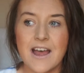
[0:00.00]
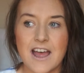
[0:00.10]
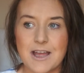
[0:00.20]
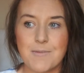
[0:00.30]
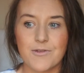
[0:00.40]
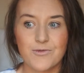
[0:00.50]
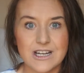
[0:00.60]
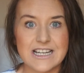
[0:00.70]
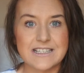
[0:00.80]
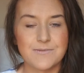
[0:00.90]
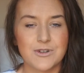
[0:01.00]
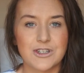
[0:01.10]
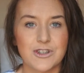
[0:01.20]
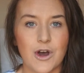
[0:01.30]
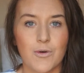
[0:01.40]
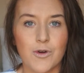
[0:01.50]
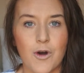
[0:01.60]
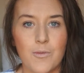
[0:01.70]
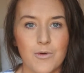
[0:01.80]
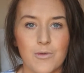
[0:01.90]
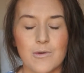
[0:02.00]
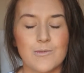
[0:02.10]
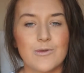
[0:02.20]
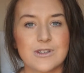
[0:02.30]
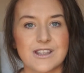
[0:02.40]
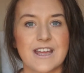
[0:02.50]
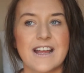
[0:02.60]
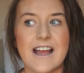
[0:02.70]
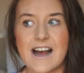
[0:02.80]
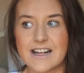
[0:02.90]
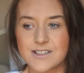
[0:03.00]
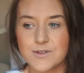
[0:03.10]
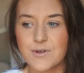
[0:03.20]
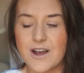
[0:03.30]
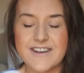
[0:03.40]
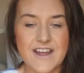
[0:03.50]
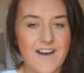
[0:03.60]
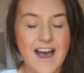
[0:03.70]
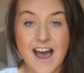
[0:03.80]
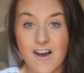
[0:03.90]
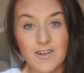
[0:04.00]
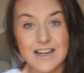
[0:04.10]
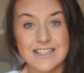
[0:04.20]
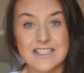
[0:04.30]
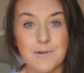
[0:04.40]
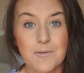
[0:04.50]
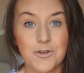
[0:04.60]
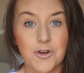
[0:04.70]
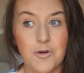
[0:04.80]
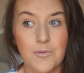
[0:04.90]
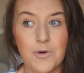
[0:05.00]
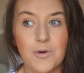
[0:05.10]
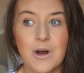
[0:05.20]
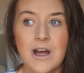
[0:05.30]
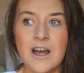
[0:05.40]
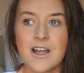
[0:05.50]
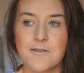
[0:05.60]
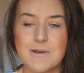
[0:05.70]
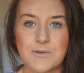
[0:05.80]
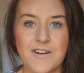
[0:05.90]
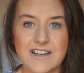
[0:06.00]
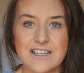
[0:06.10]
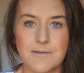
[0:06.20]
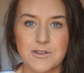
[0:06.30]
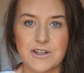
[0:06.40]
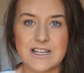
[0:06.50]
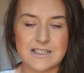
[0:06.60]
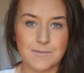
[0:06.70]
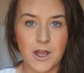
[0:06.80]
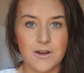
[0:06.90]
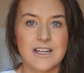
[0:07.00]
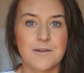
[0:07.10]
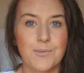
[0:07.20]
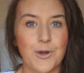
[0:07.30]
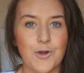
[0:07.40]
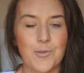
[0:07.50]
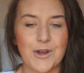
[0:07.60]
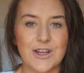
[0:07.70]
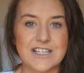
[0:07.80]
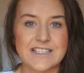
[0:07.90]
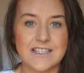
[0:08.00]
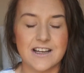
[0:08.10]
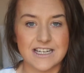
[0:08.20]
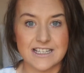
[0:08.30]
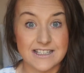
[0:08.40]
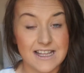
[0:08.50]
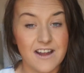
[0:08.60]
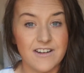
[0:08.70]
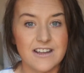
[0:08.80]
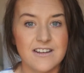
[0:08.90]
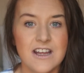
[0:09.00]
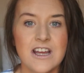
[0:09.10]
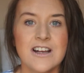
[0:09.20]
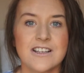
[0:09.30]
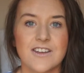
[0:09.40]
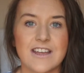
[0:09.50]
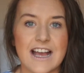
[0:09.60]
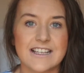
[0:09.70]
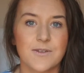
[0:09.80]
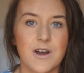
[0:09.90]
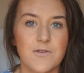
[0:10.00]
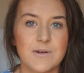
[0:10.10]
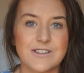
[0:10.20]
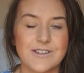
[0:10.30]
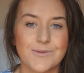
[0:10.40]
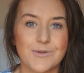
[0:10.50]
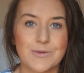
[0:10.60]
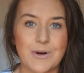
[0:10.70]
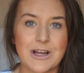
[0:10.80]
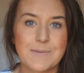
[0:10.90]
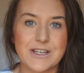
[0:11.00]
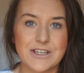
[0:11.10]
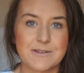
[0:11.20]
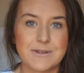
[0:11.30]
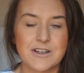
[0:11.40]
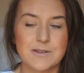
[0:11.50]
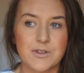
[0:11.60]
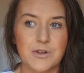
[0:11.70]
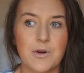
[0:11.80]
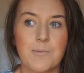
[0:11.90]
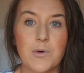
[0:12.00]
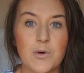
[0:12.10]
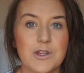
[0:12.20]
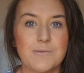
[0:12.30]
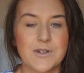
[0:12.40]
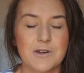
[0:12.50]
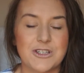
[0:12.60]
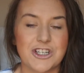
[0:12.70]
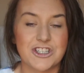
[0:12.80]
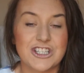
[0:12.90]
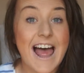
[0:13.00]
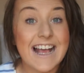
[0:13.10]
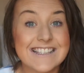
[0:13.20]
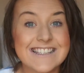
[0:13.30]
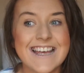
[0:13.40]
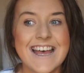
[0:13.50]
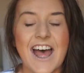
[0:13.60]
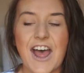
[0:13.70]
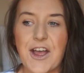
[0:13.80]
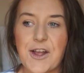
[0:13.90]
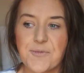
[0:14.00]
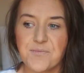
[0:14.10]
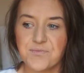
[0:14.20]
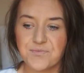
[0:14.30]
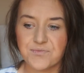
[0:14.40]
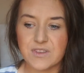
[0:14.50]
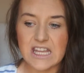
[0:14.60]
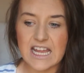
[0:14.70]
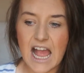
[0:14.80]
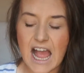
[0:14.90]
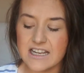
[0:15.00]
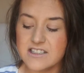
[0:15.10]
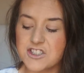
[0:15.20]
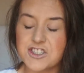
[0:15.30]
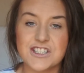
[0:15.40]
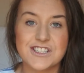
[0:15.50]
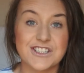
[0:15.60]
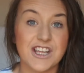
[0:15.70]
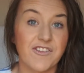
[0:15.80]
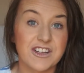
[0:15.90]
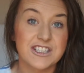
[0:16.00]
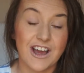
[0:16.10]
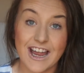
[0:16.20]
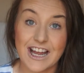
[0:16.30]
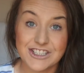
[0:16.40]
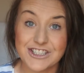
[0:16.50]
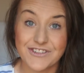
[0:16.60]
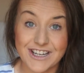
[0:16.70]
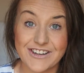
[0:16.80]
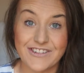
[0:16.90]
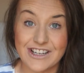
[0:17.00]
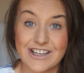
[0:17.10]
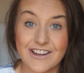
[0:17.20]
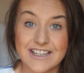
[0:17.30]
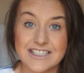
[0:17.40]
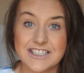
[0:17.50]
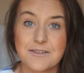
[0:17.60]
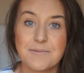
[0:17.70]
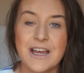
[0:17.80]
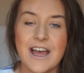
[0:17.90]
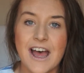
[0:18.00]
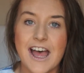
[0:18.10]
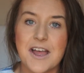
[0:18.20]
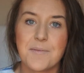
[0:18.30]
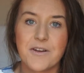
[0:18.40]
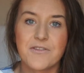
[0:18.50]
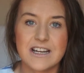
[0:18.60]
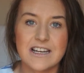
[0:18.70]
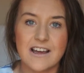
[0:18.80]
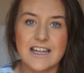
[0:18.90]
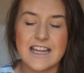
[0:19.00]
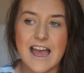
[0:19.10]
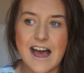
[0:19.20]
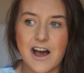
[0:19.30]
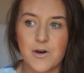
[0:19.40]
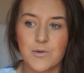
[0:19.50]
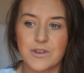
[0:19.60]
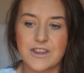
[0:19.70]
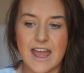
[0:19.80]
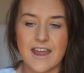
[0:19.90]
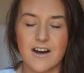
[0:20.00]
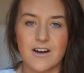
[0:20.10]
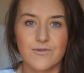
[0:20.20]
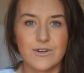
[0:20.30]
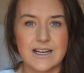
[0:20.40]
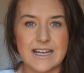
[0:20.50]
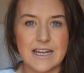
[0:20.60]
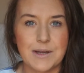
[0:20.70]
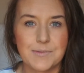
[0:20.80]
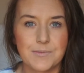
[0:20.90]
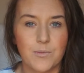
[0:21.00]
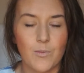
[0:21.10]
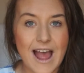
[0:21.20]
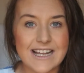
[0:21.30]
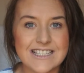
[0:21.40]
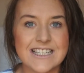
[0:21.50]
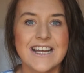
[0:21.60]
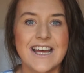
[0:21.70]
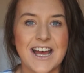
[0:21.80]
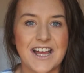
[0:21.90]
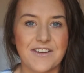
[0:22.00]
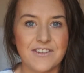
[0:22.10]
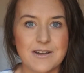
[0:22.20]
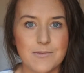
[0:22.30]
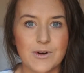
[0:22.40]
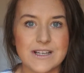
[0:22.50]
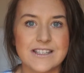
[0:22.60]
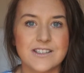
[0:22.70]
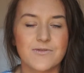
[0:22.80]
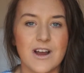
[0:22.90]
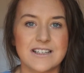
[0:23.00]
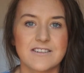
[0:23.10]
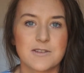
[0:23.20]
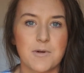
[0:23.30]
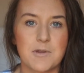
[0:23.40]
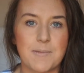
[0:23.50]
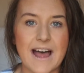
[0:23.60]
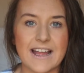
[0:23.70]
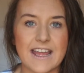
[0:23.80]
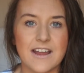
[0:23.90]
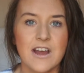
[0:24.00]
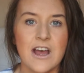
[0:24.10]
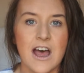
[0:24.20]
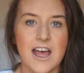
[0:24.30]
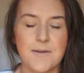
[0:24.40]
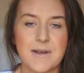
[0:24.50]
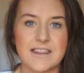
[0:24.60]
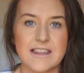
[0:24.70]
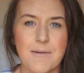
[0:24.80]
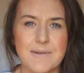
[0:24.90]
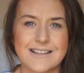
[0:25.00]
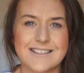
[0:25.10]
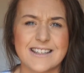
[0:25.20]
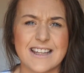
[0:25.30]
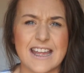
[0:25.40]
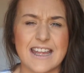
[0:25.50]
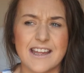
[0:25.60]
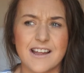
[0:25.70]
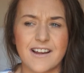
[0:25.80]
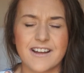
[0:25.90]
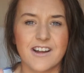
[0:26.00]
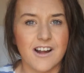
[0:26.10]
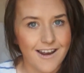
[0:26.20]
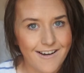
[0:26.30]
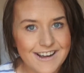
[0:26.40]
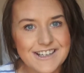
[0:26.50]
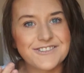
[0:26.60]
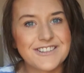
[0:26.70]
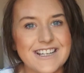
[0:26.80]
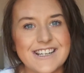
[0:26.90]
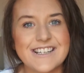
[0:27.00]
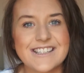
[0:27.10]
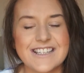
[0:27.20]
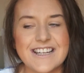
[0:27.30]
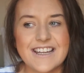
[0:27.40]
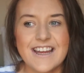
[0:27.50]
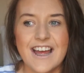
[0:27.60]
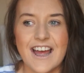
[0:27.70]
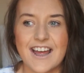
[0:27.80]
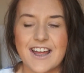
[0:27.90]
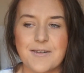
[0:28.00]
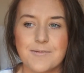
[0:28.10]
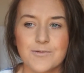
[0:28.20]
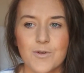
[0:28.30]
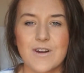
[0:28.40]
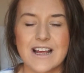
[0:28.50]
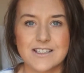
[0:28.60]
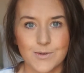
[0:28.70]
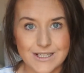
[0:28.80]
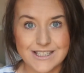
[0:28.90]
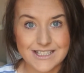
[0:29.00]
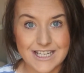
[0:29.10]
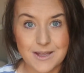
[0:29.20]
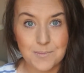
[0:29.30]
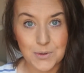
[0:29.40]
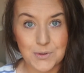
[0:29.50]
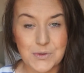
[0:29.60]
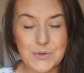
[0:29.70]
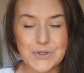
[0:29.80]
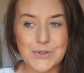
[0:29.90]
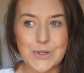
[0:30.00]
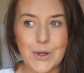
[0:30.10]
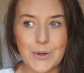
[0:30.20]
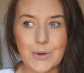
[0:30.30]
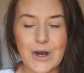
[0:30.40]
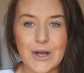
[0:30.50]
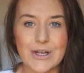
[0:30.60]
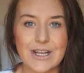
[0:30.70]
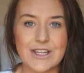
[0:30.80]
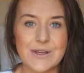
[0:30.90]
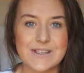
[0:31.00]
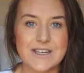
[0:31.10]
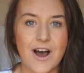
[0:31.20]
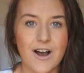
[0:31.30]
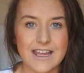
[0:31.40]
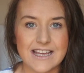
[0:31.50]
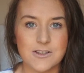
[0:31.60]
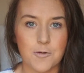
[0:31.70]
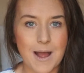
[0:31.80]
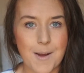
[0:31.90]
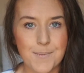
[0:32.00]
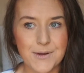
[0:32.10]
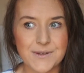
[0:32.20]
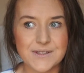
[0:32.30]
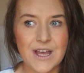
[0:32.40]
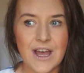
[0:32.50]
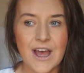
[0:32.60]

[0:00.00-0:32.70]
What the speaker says: I really didn't want to do the whole cotton wool warm water thing at all. I never have cleaned his bum with cotton wool. The midwife ended up doing his meconium poo because I had a cesarean. So yeah, so I've always used water wipes. I use them in the hospital, bought them so I'd be judged less. And just discovered that I actually really liked them. I really like how they are really wet. They're really moist right down to the bottom of the packet, and that means that they like glide really easily. Rory has quite sticky poos, so I like using Huggies or Pampers.